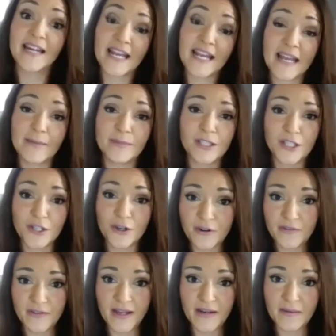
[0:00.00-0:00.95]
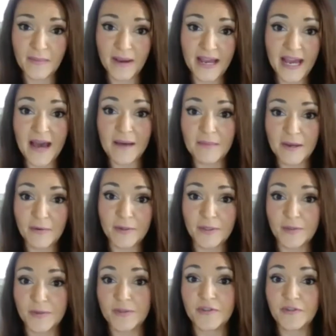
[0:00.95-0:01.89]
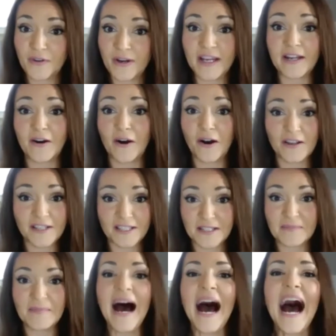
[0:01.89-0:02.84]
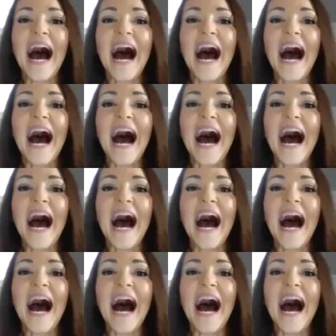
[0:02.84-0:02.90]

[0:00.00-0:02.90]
I came to your event in Miami, which was freaking awesome.